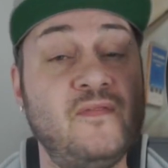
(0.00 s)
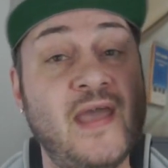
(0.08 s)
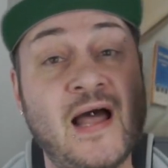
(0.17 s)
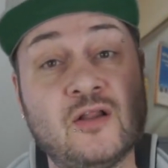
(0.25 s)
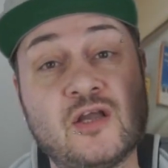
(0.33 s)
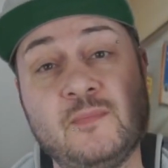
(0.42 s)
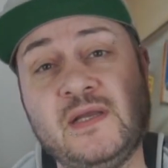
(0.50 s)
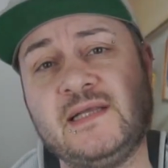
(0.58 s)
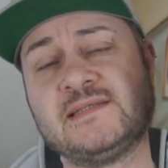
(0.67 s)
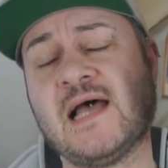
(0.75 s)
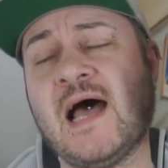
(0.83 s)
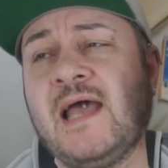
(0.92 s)
the Alchemy
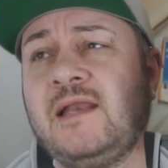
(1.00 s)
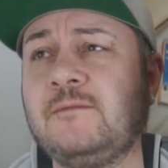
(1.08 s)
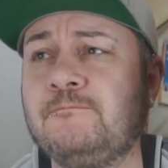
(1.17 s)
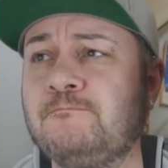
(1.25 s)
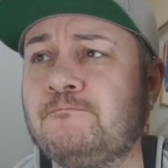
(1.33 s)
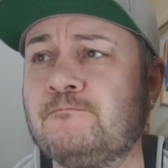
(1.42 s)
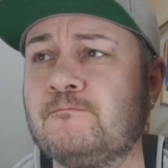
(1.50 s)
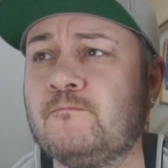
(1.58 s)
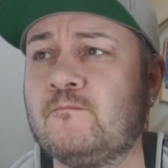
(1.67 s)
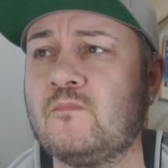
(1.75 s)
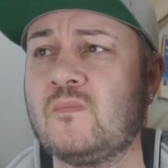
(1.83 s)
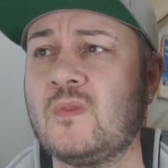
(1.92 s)
design,
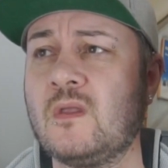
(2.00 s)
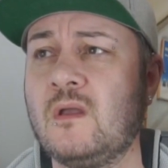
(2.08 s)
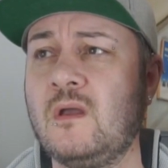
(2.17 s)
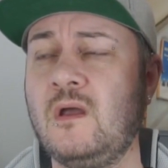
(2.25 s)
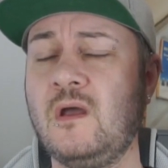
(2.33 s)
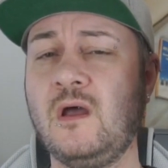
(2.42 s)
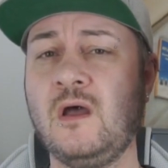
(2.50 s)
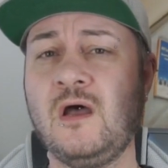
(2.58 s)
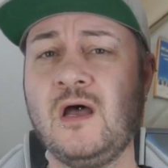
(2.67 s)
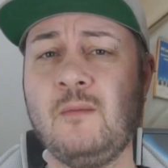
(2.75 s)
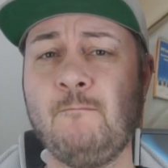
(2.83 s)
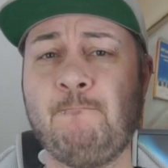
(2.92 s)

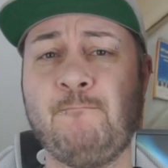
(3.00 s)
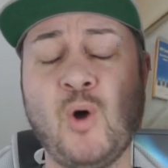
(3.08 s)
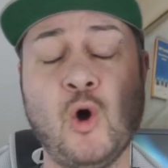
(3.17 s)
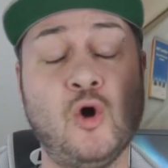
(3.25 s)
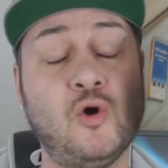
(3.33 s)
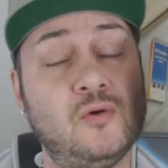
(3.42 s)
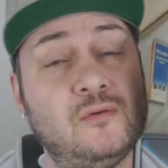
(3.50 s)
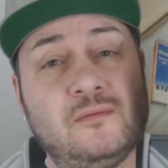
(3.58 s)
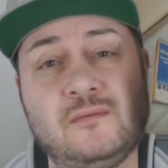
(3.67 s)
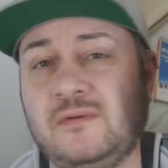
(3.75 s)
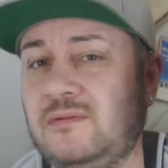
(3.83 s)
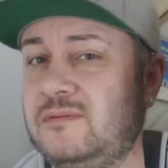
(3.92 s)
but
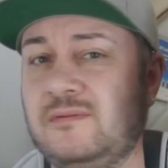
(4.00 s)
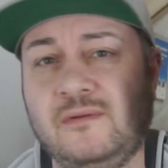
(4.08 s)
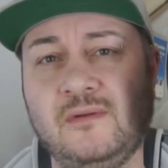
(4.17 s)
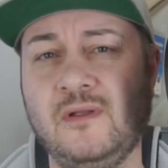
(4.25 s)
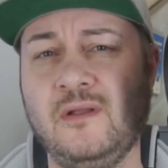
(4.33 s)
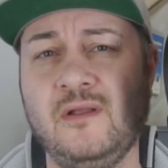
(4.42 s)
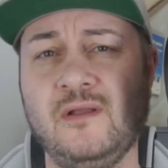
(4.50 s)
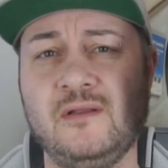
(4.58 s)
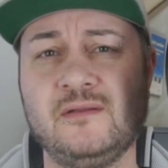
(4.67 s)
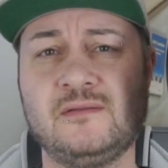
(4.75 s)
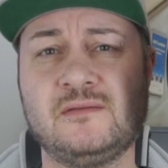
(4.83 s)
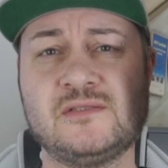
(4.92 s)

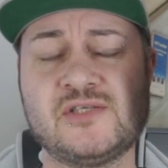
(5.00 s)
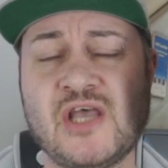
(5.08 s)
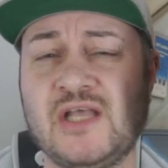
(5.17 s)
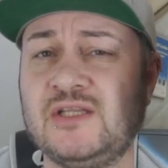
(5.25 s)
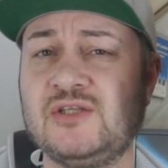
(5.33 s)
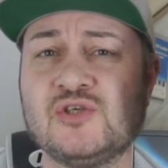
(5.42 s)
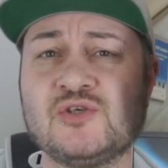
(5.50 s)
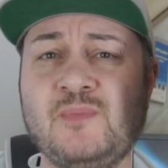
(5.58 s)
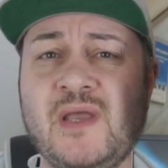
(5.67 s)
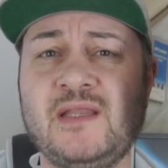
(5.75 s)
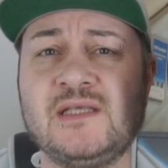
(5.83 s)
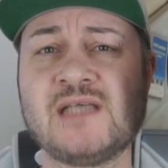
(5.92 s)
certainly doesn't
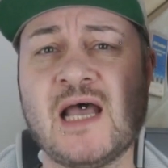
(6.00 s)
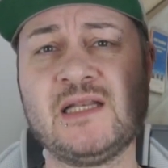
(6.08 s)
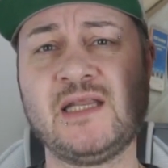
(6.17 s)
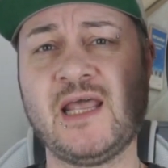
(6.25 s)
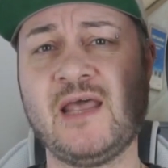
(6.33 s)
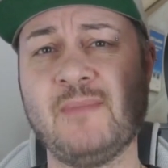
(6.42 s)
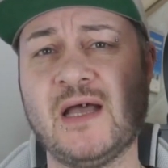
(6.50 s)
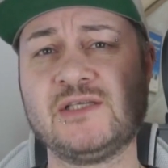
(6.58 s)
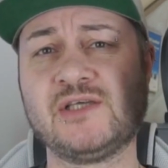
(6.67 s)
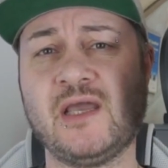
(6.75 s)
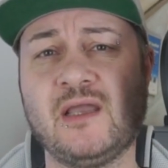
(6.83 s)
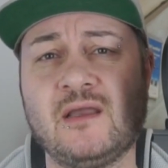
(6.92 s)
make this RDA
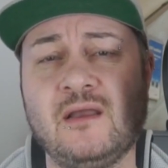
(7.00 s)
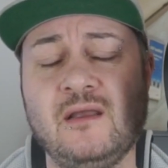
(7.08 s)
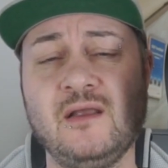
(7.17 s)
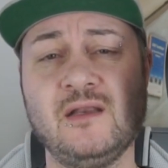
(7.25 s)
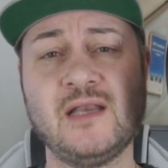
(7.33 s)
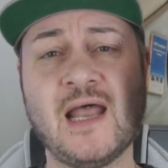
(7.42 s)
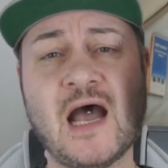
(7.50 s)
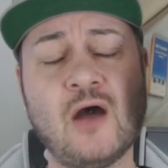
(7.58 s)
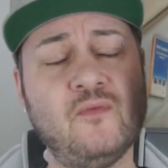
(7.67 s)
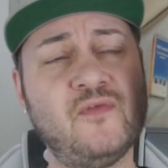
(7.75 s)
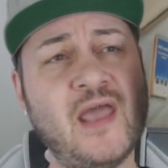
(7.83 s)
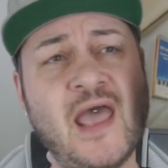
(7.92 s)
magic.
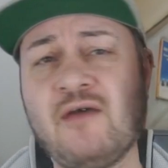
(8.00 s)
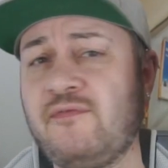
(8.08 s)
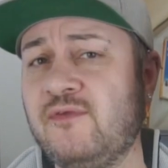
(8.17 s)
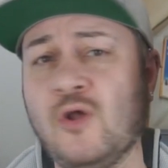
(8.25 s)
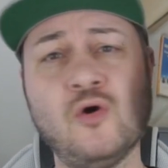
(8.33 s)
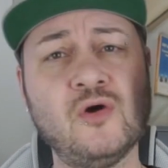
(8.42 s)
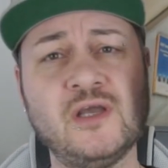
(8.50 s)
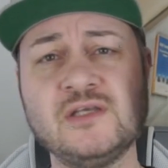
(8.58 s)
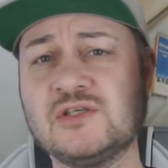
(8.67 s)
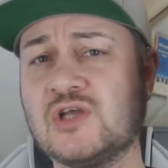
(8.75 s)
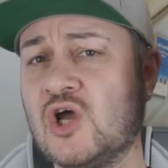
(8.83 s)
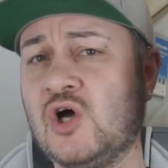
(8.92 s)
Now, the airflow
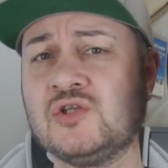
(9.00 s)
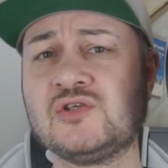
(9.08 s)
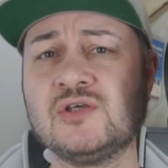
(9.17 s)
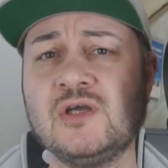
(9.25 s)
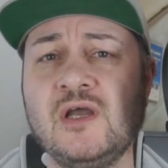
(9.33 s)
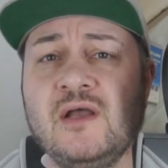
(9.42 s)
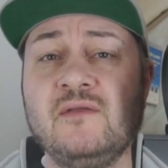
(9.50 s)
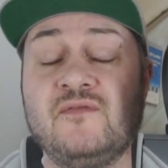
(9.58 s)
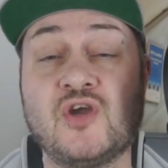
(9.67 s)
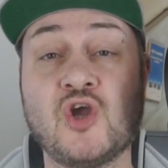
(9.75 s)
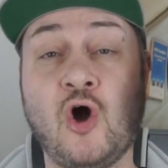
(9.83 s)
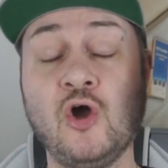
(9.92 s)
is good,
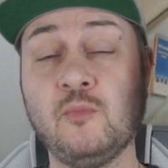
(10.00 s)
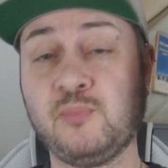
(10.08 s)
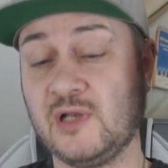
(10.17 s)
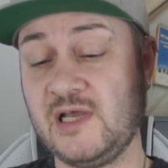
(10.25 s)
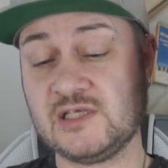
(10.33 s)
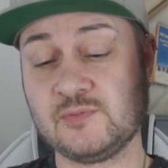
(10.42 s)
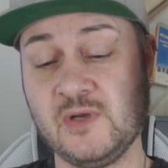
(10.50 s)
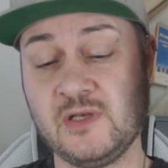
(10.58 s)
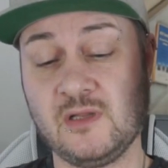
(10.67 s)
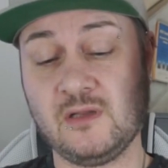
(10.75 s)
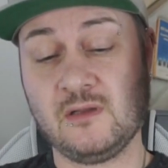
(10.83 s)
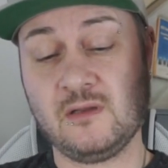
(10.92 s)
the coil placement